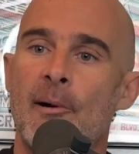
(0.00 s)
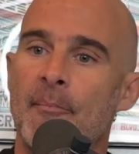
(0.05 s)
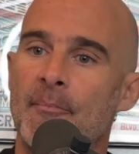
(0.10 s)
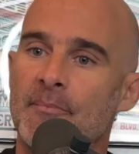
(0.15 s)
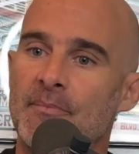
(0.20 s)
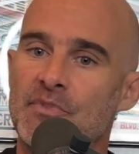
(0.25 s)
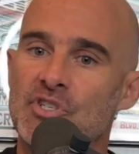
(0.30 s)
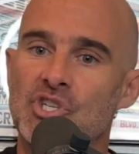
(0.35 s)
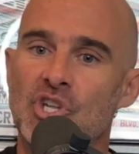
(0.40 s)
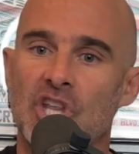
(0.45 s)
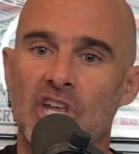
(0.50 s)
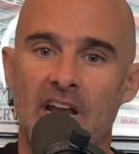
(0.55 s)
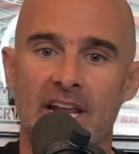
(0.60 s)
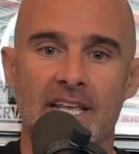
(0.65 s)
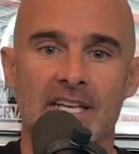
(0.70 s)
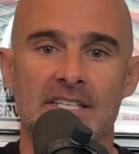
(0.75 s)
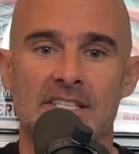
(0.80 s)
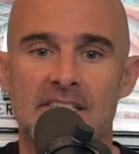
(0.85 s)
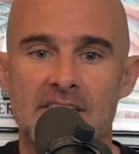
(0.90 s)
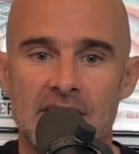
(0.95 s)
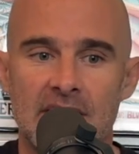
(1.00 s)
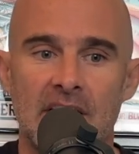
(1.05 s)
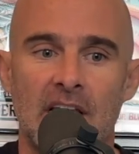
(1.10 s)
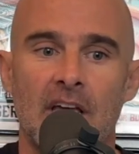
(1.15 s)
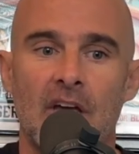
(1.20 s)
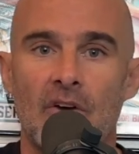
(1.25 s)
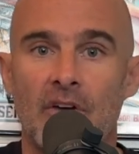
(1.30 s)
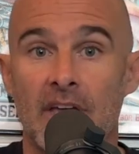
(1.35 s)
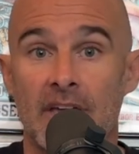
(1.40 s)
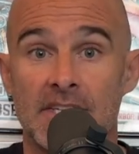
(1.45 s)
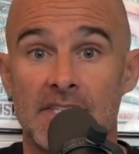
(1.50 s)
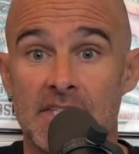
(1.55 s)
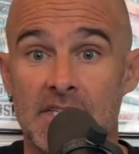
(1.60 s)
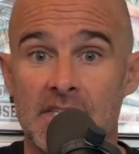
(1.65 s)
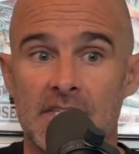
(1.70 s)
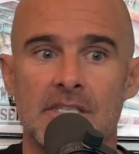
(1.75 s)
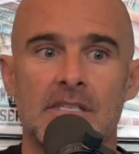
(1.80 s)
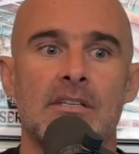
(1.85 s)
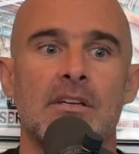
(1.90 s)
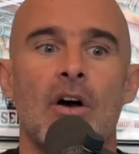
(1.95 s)
so that I can see like, okay, is
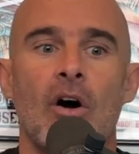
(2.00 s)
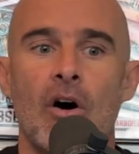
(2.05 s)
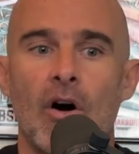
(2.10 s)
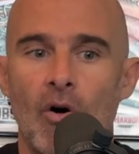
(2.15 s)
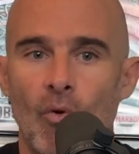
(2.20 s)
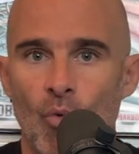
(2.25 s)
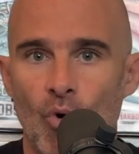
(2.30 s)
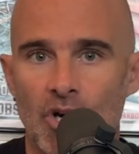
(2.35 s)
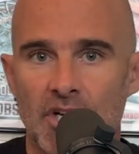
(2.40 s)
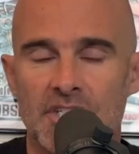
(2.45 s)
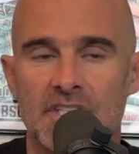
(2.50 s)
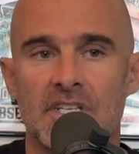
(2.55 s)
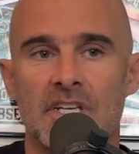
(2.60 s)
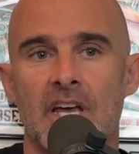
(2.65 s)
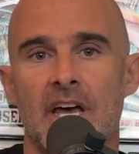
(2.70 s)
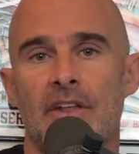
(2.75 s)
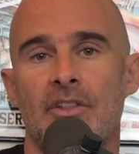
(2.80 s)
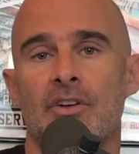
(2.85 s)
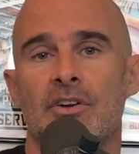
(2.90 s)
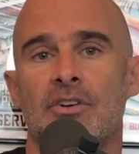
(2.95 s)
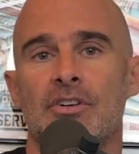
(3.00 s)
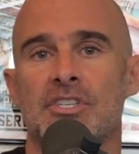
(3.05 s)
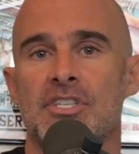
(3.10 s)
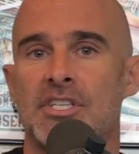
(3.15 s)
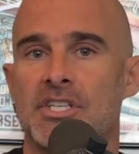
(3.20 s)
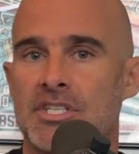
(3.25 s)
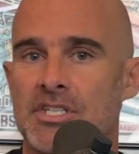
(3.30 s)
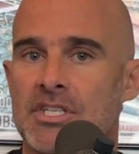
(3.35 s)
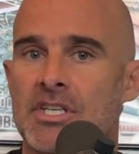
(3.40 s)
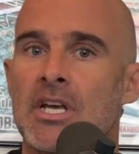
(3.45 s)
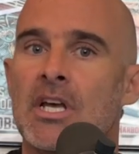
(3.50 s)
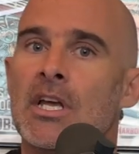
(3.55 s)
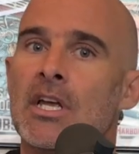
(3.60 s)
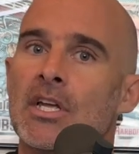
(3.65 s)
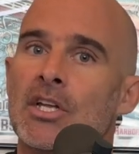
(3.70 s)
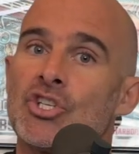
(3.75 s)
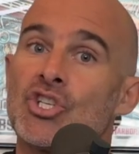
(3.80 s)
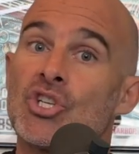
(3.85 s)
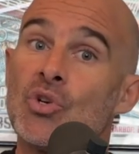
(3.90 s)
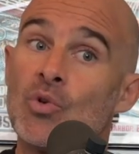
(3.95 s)
this all work together? Is this
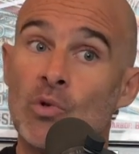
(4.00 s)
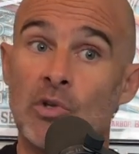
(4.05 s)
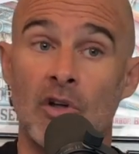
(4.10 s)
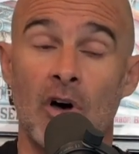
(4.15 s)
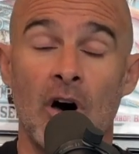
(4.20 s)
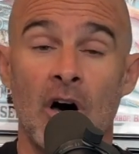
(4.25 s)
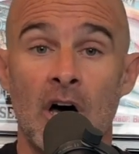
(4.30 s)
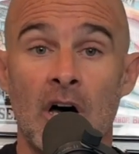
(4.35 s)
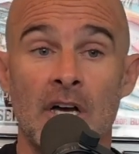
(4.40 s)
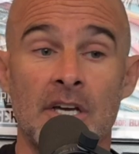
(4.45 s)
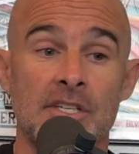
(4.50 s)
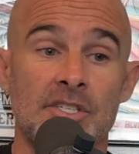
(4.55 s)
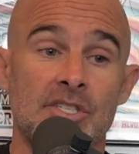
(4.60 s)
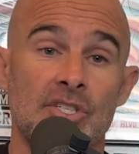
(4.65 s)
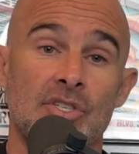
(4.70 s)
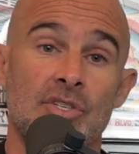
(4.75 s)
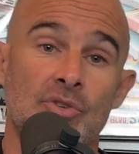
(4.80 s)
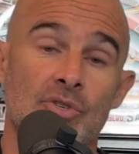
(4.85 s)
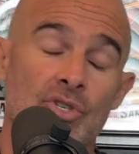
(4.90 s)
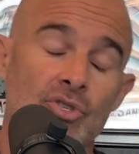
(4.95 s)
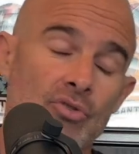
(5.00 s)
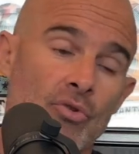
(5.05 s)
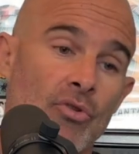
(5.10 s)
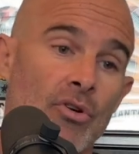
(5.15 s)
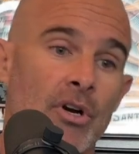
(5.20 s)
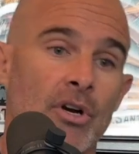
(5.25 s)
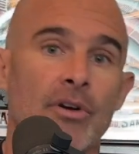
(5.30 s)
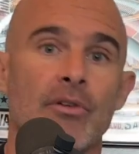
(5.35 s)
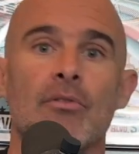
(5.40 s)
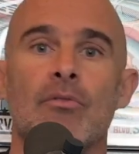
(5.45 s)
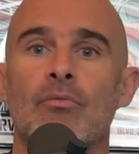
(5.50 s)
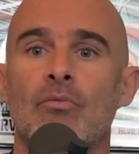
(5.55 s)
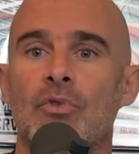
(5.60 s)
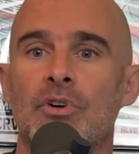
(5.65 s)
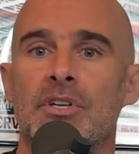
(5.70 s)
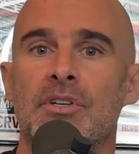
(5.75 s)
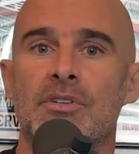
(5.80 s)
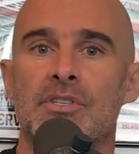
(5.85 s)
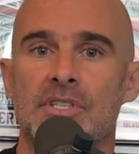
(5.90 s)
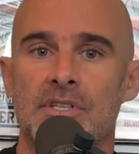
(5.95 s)
too long? Is it too short?
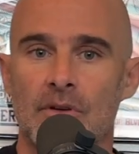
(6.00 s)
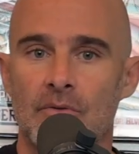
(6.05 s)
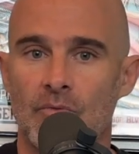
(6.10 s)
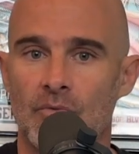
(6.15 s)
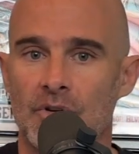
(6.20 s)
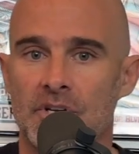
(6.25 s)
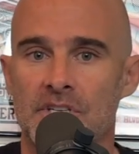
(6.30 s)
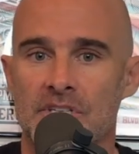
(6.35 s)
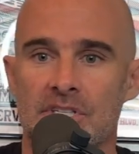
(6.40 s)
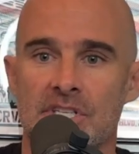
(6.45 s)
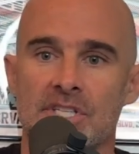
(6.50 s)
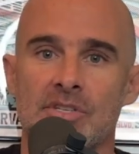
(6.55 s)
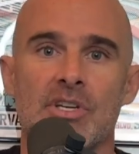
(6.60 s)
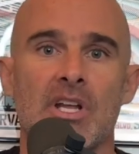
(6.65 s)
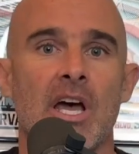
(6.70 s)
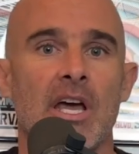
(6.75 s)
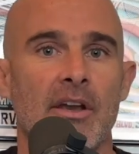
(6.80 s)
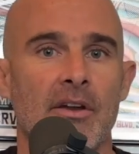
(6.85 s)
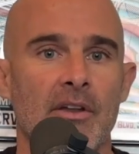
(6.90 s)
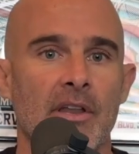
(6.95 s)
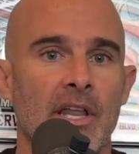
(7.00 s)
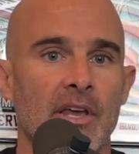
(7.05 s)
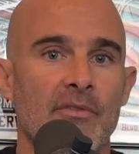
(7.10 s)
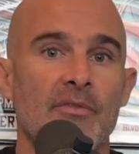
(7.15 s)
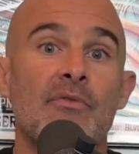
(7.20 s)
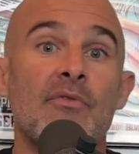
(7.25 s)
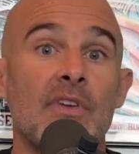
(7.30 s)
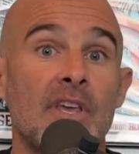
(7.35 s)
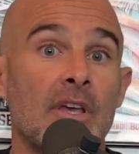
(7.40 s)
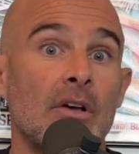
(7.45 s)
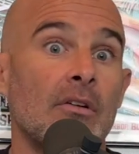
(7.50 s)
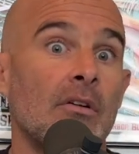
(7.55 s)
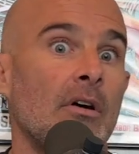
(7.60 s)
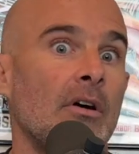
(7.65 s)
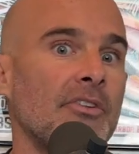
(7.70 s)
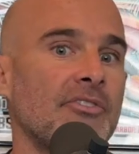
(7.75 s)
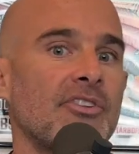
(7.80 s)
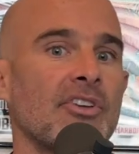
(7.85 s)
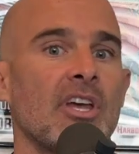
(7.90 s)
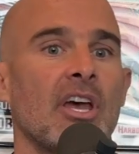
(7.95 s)
What is this kind of like feel
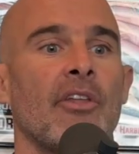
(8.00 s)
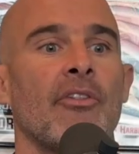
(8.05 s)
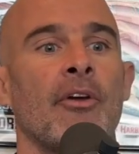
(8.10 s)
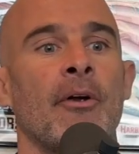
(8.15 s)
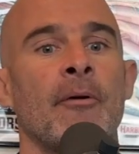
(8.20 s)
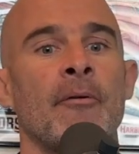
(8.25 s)
all together?